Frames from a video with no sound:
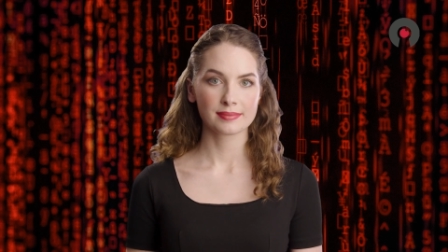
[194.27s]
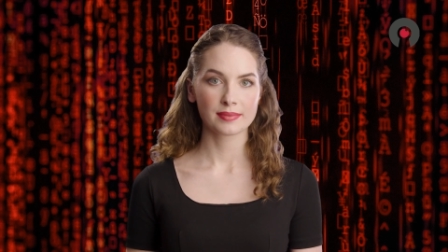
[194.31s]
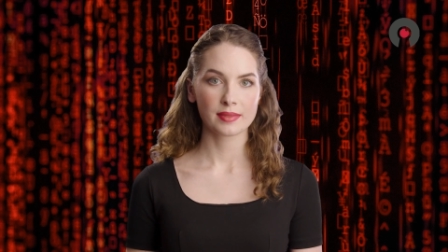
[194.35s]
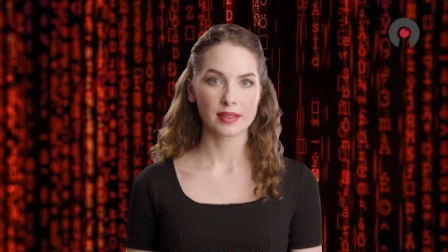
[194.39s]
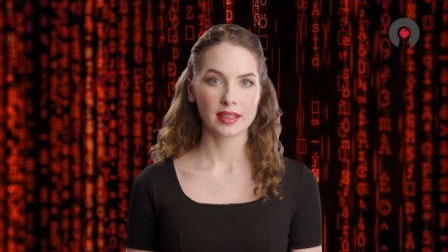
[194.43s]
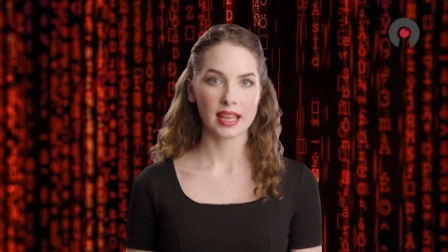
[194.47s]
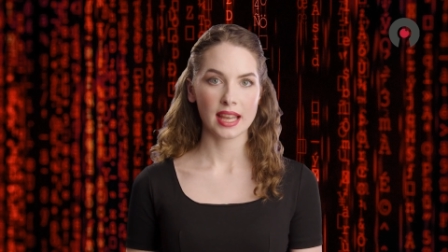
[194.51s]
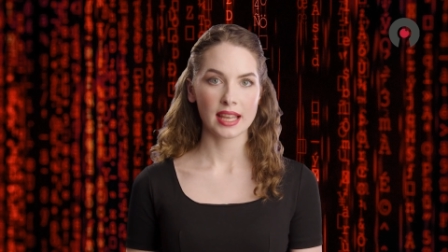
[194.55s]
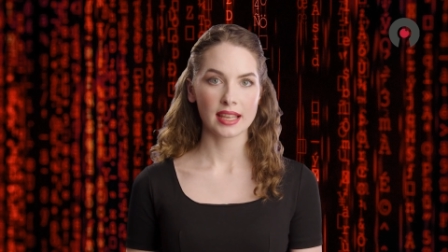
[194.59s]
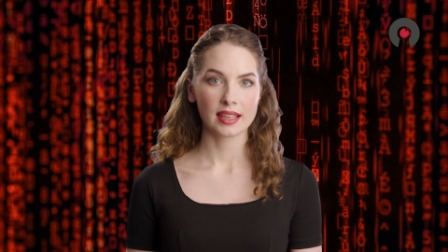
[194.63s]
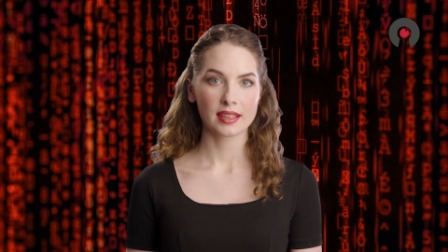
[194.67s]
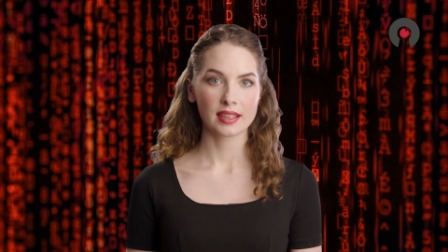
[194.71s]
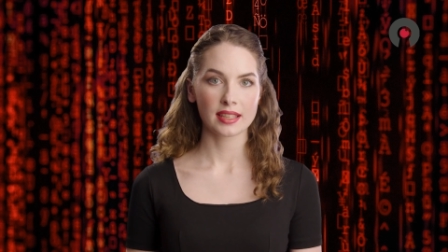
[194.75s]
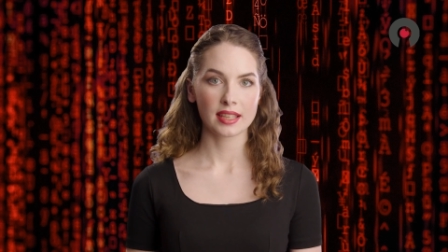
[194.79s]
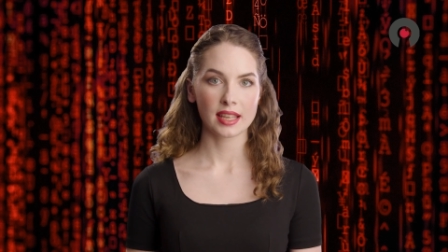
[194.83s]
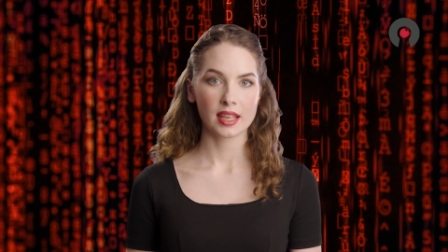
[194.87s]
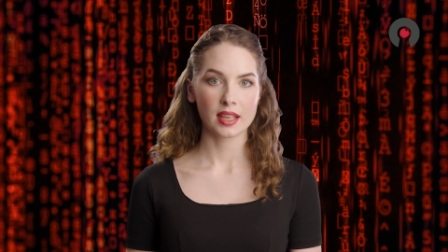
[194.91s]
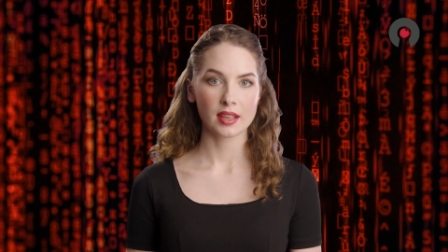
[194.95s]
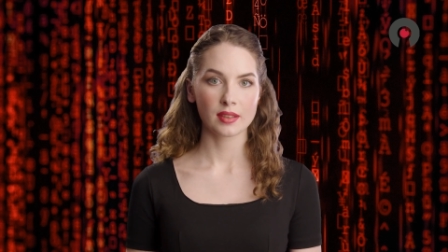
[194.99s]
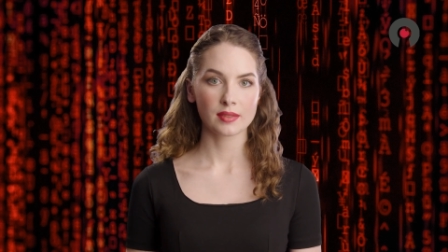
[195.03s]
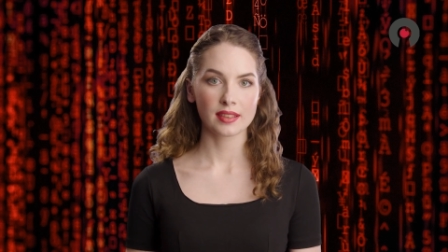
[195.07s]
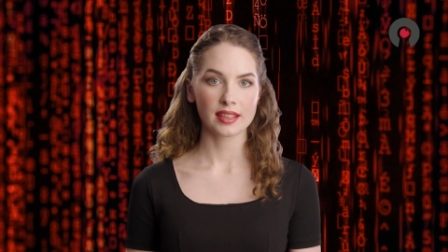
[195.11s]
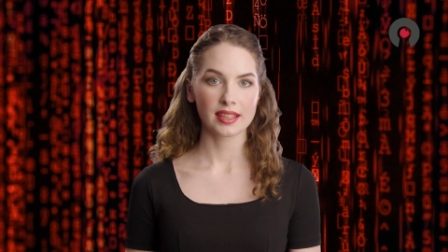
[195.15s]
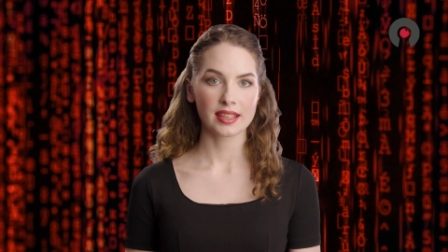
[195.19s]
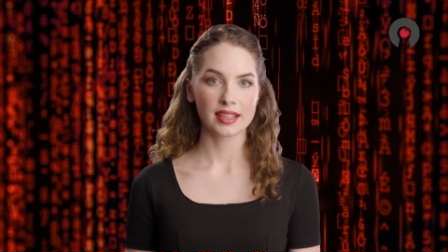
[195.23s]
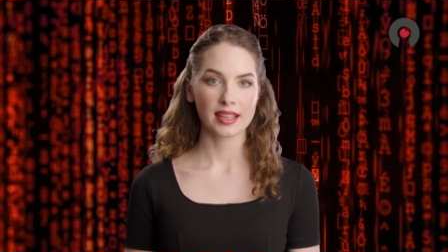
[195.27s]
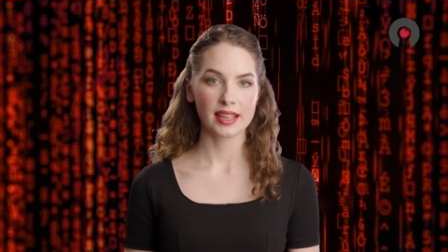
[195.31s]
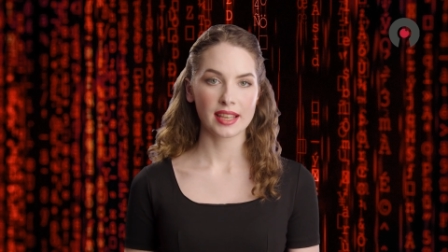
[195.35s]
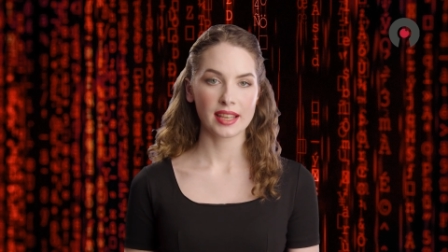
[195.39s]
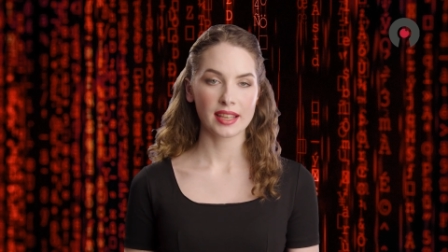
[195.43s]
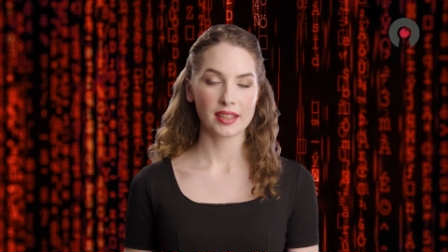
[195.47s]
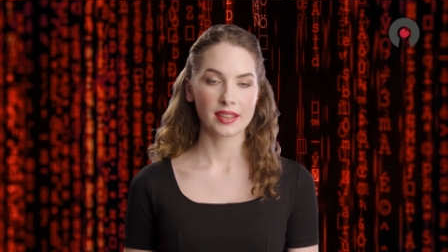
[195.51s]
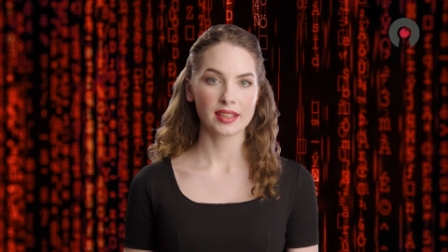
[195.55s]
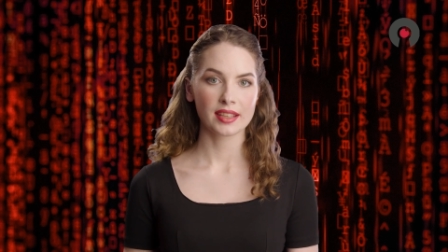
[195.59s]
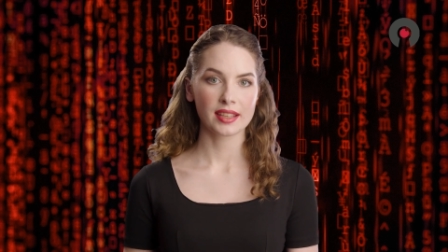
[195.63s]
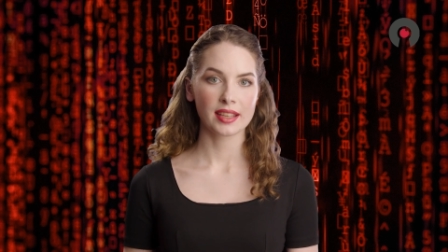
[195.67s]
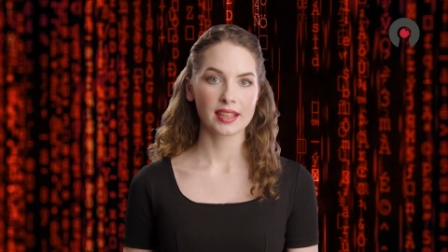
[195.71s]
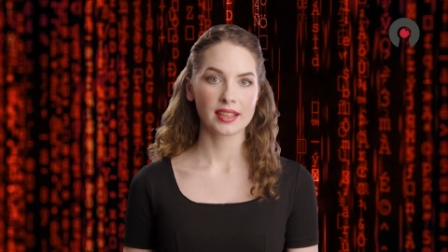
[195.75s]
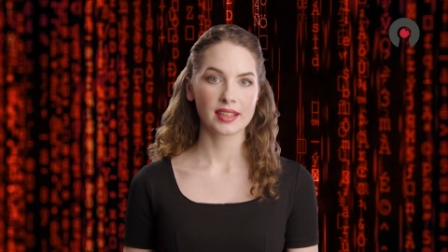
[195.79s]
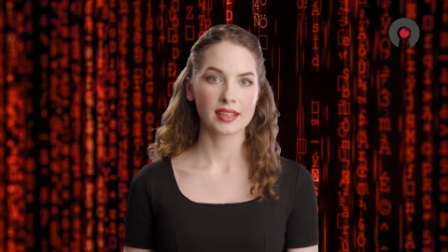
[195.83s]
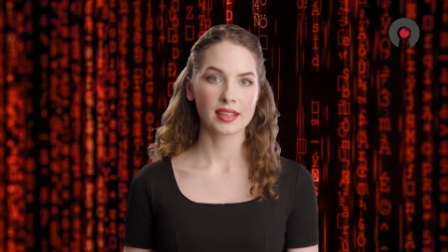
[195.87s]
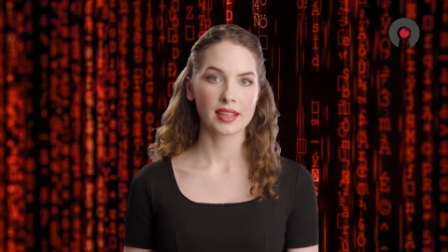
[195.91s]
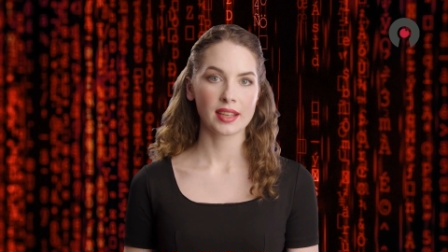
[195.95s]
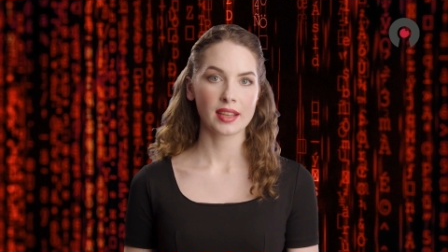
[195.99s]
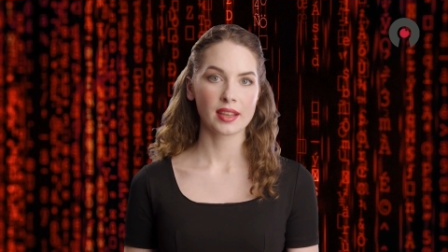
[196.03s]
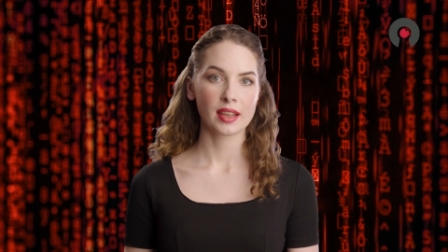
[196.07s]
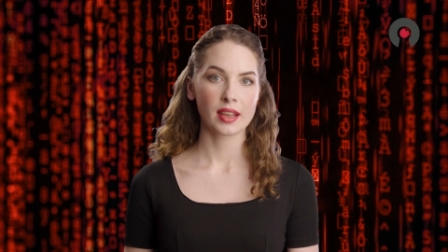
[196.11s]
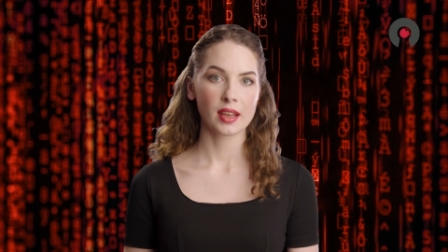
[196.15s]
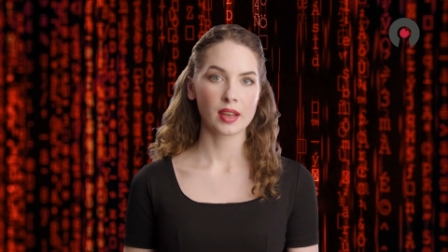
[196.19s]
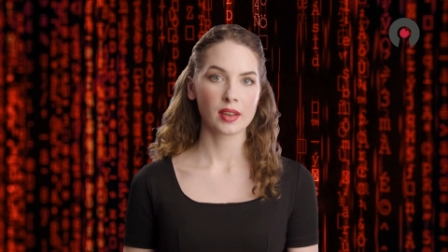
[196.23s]
Cybersecurity incidents
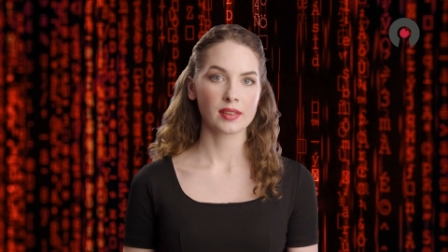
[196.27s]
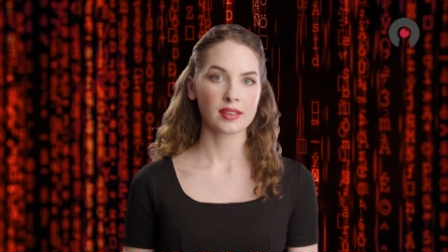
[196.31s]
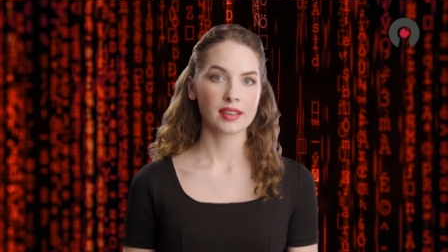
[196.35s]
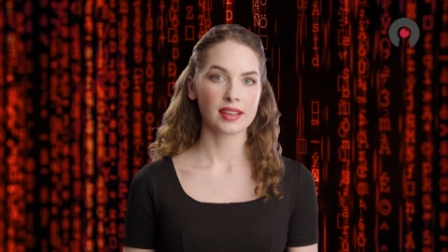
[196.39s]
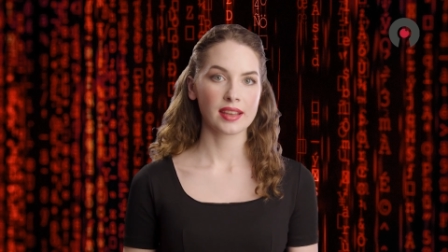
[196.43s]
can cause